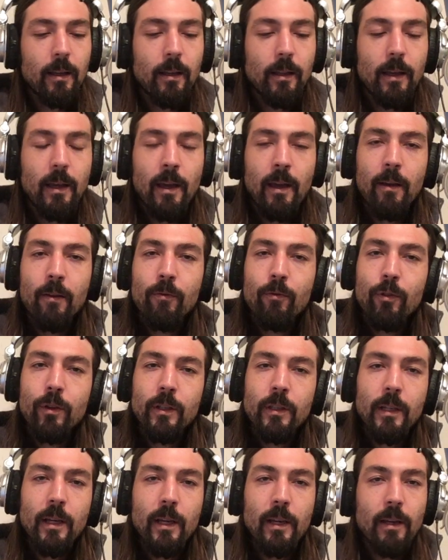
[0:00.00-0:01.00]
every
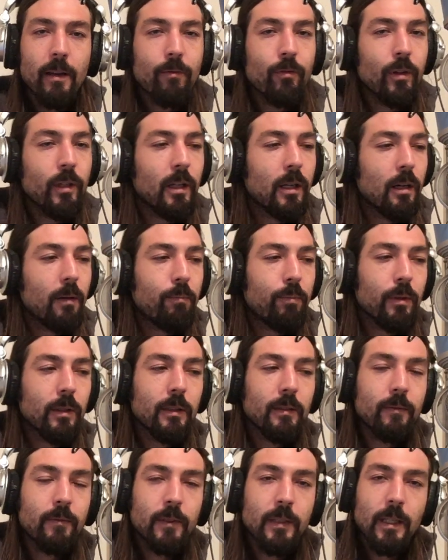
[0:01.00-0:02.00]
day, every couple
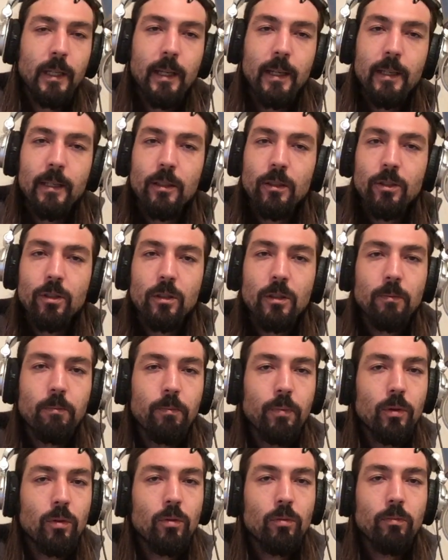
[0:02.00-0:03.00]
of days, just
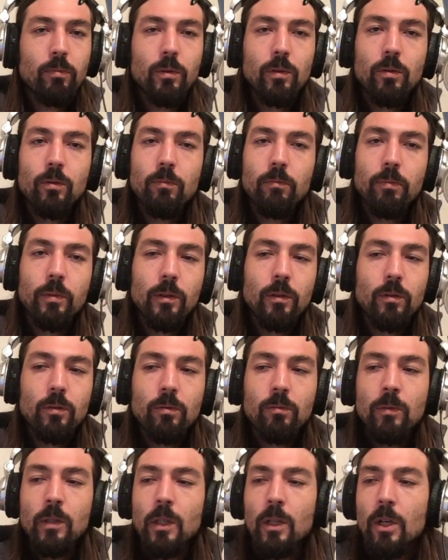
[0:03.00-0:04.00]
boom, boom, boom
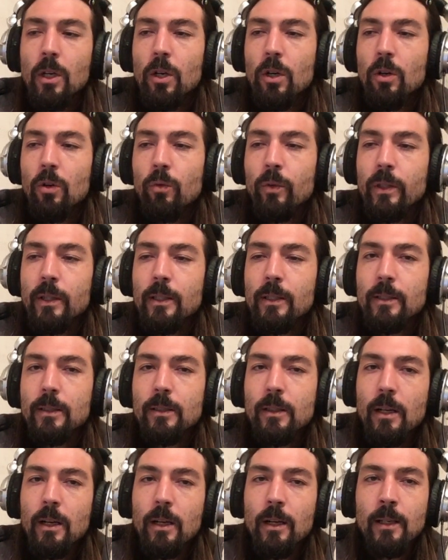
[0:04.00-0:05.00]
with this
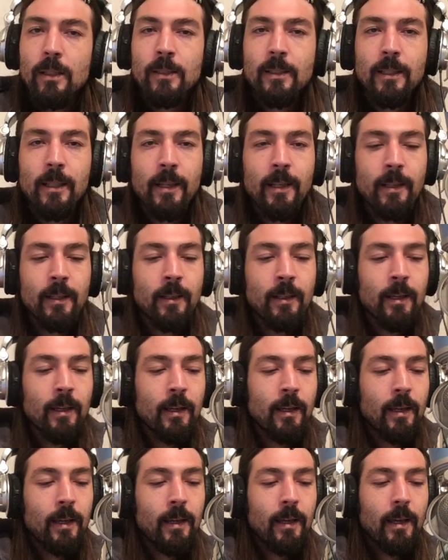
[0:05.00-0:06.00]
content,
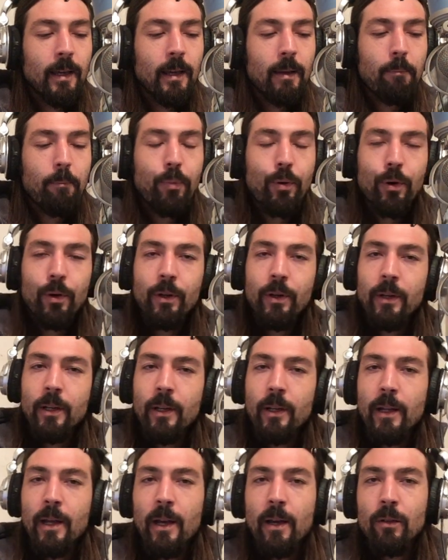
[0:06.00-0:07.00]
putting
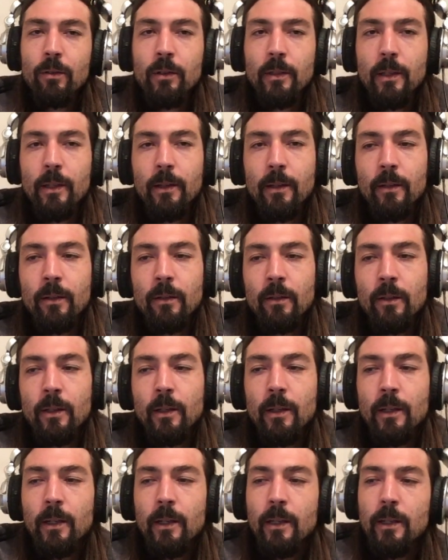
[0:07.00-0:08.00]
it out there,
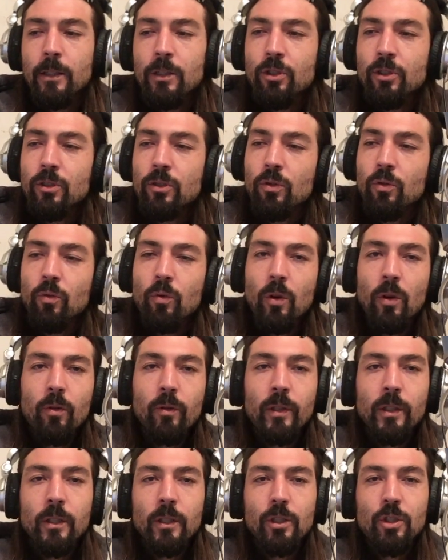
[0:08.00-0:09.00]
just
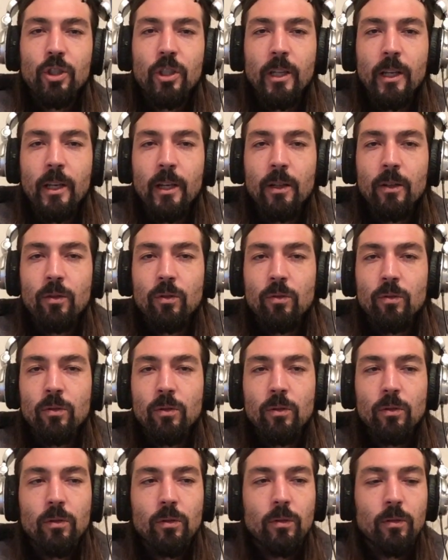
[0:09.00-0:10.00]
growing the channel,
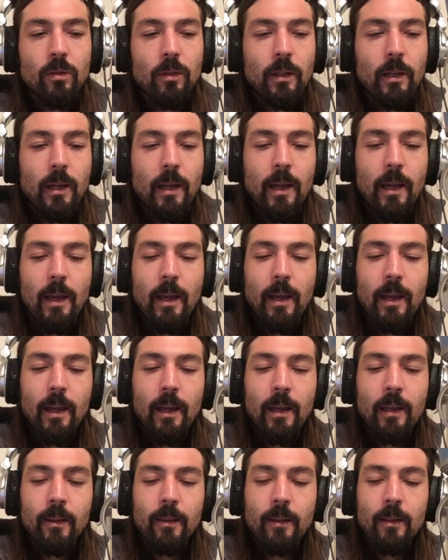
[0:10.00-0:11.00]

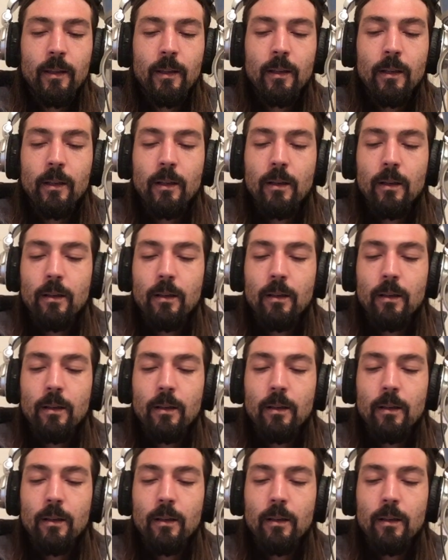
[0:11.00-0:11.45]
and then